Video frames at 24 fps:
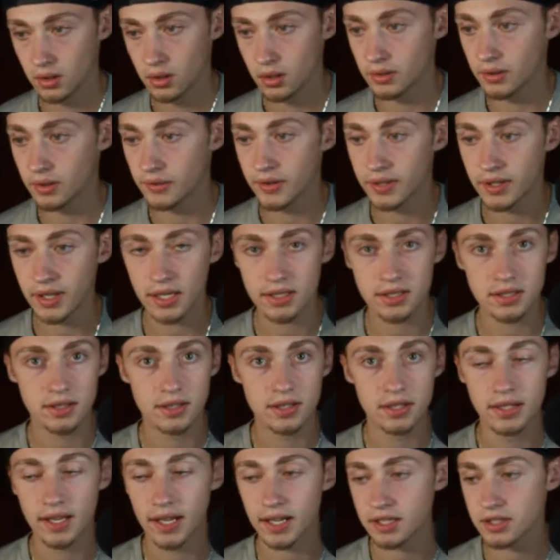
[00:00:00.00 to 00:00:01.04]
and then they got to the
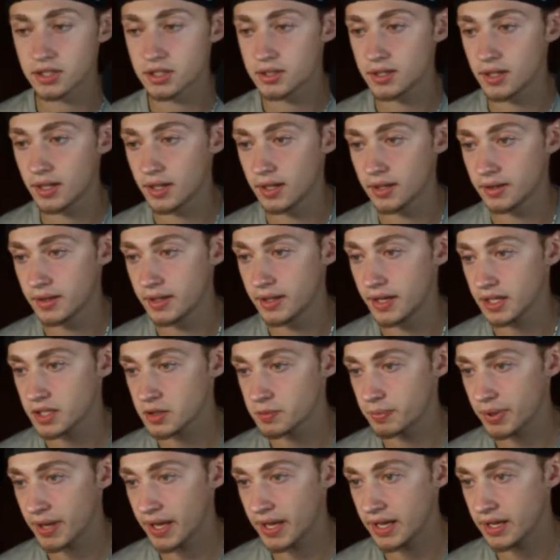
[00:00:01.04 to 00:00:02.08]

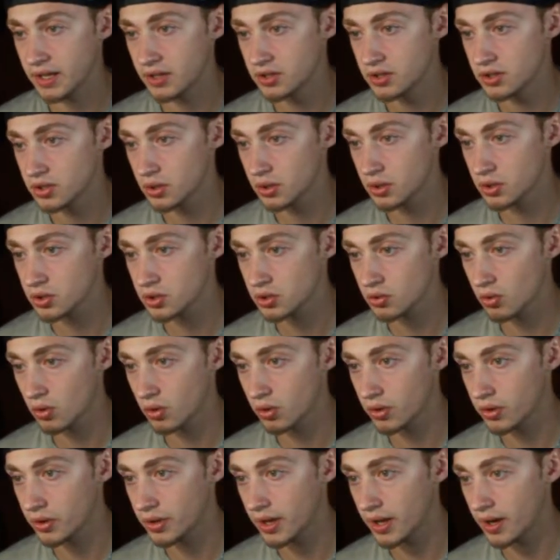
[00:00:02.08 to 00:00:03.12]
next page. So they're
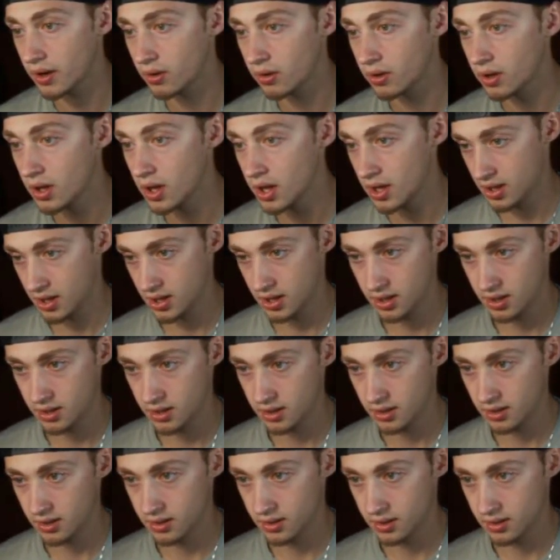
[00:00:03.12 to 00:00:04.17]
scrolling now,
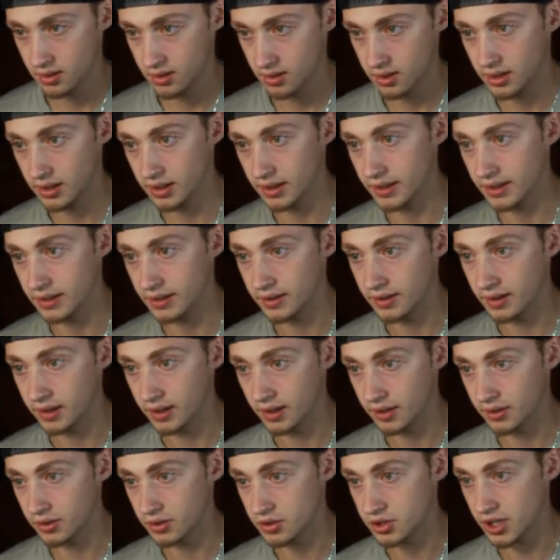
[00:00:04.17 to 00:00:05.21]
and
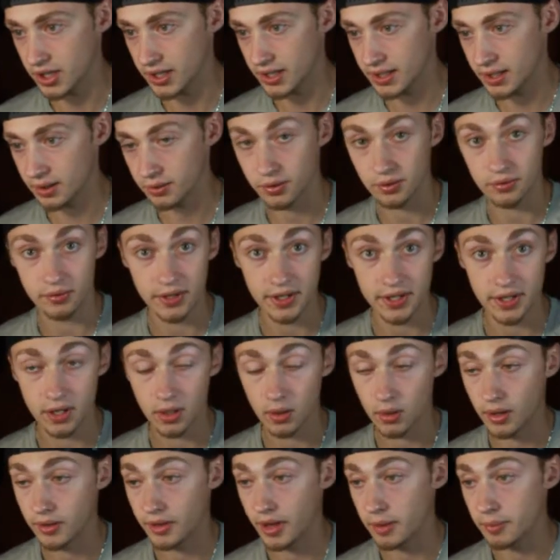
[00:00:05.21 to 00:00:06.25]
they're checking out the
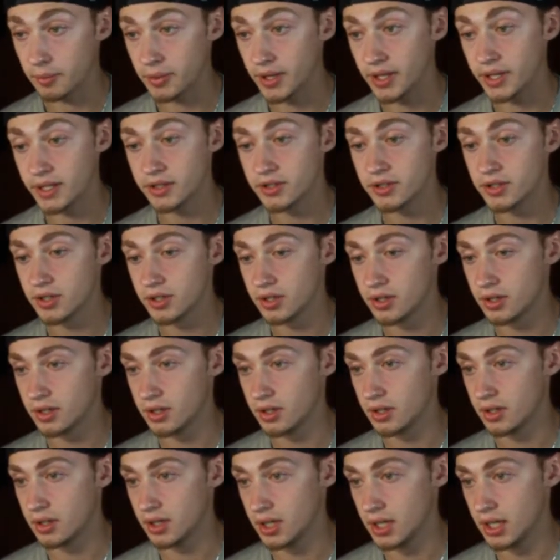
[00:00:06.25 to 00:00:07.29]
video on that page.
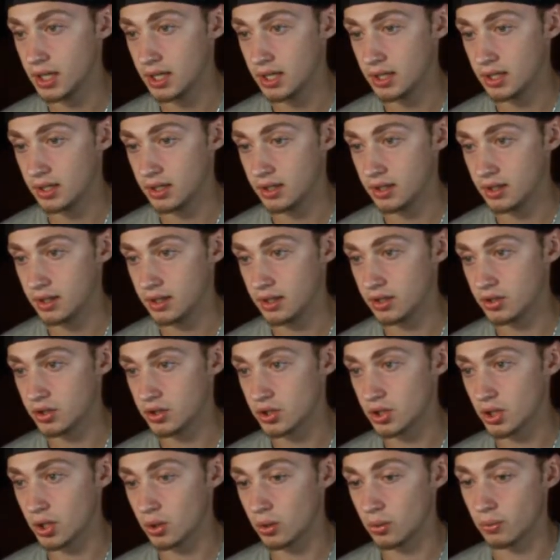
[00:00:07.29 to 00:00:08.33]
And
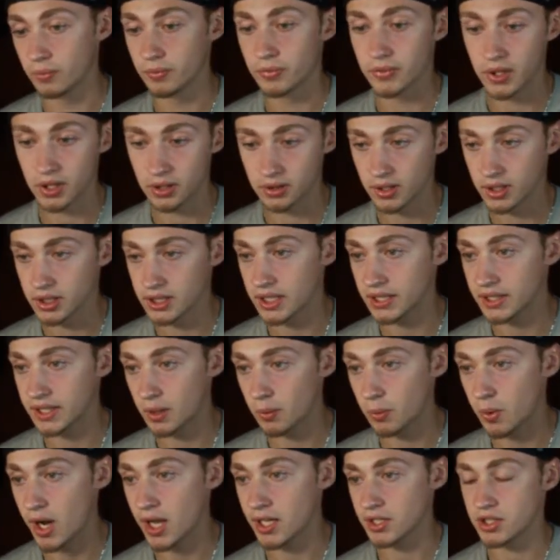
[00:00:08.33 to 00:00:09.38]
so they clicked it, they
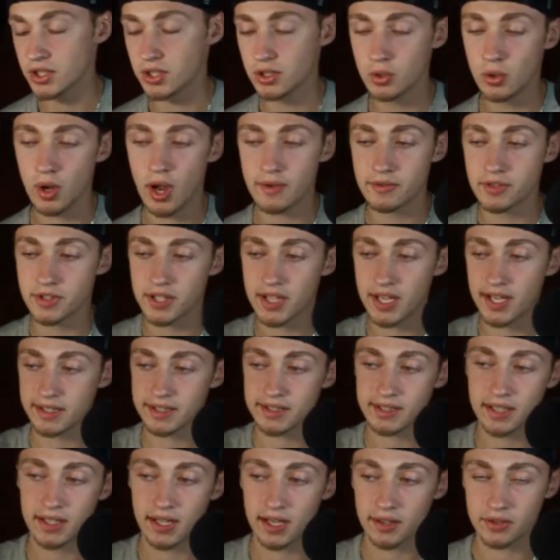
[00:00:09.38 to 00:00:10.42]
watch it. You obviously can't
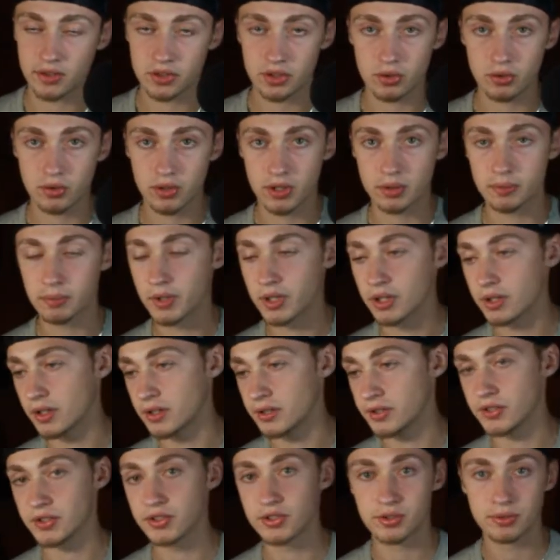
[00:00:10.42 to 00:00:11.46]
see it on the screen
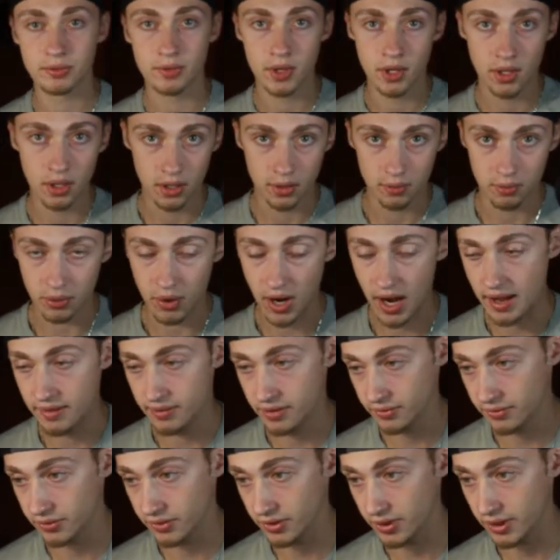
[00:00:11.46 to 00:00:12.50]
because it's
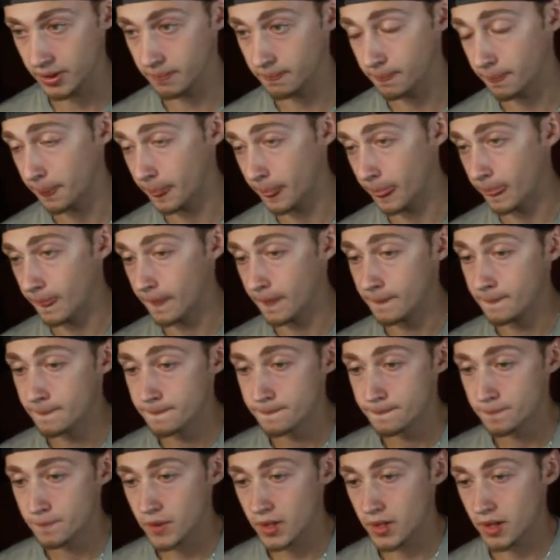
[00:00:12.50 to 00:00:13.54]
private for them.
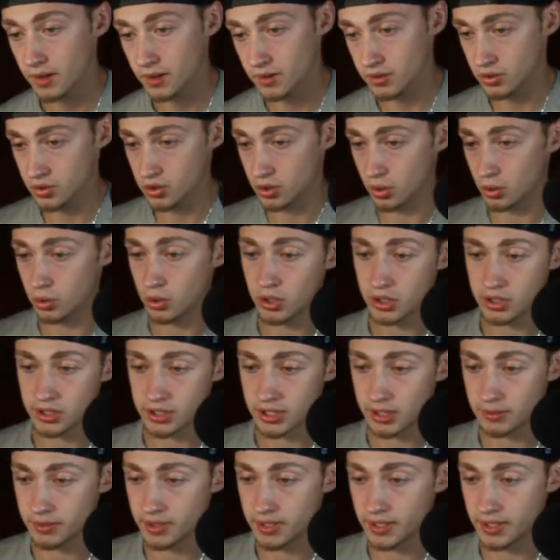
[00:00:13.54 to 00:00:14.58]
And so you can skip the